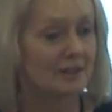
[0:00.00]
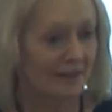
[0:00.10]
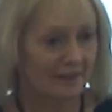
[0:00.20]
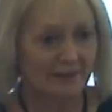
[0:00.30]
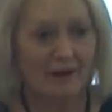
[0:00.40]
it
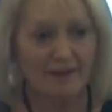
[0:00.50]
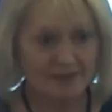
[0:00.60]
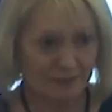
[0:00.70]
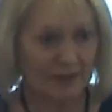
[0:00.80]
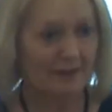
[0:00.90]
in a
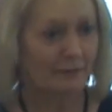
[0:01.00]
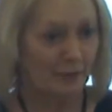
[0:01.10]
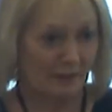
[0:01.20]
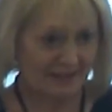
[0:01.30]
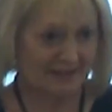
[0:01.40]
nice way,
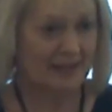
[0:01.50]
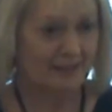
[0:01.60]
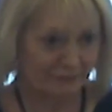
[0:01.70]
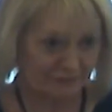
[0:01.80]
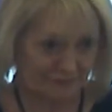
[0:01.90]
maybe
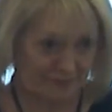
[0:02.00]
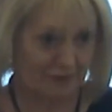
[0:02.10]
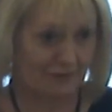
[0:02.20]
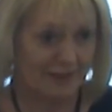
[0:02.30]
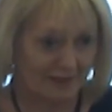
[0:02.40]
she
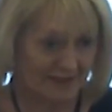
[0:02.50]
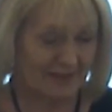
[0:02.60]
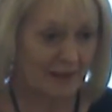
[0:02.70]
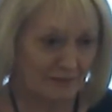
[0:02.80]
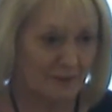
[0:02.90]
created a
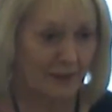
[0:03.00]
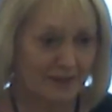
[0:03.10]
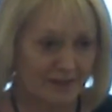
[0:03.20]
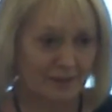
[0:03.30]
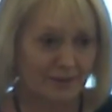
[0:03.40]
safe
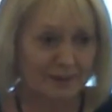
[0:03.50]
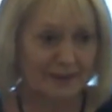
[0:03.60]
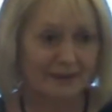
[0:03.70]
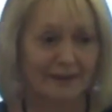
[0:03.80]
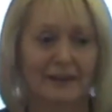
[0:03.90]
space to do
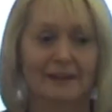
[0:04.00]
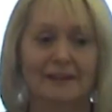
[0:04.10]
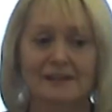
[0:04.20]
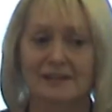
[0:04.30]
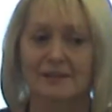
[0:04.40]
that.
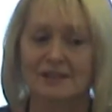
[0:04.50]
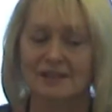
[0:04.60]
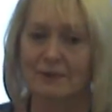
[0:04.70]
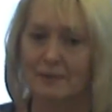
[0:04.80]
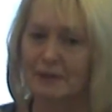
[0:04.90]
Yes, so these
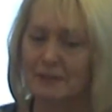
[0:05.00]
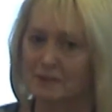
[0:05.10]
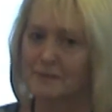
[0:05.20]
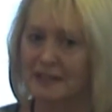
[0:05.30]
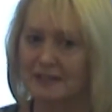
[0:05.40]
great people
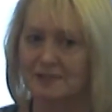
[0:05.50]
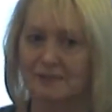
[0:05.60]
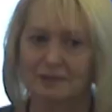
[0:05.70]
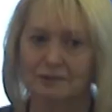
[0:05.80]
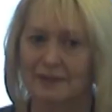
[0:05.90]
who make us
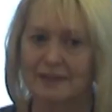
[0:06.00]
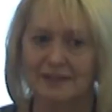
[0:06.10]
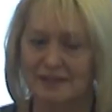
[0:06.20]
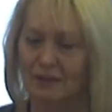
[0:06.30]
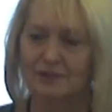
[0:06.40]
feel great,
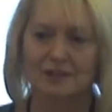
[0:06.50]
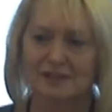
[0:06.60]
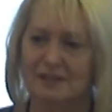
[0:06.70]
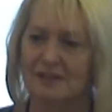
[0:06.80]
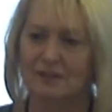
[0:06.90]
it's not
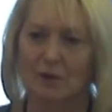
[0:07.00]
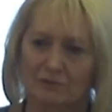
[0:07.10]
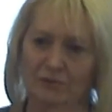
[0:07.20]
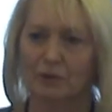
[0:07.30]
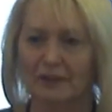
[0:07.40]
just a
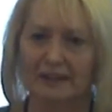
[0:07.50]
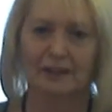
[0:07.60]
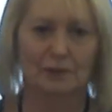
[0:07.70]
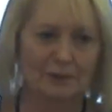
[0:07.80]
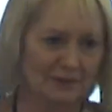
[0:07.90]
soft, woolly,
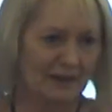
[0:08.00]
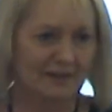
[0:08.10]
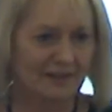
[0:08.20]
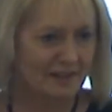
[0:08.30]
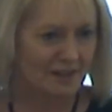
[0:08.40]
oh, they're
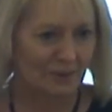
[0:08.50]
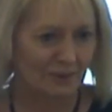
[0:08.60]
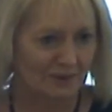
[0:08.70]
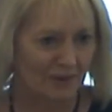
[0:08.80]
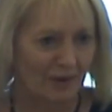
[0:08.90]
nice to you all
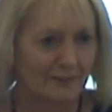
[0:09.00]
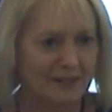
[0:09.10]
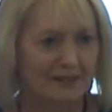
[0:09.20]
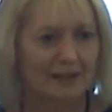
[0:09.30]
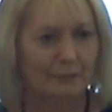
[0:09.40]
the time, is
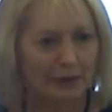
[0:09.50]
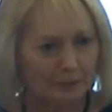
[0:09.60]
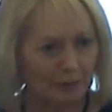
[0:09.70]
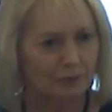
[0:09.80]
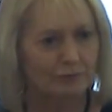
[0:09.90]
it? They're
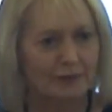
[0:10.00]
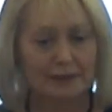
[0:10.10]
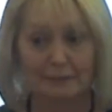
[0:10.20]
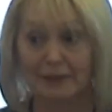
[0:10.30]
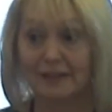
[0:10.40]
people who really
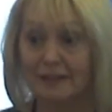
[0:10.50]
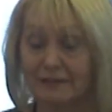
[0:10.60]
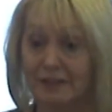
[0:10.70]
believe in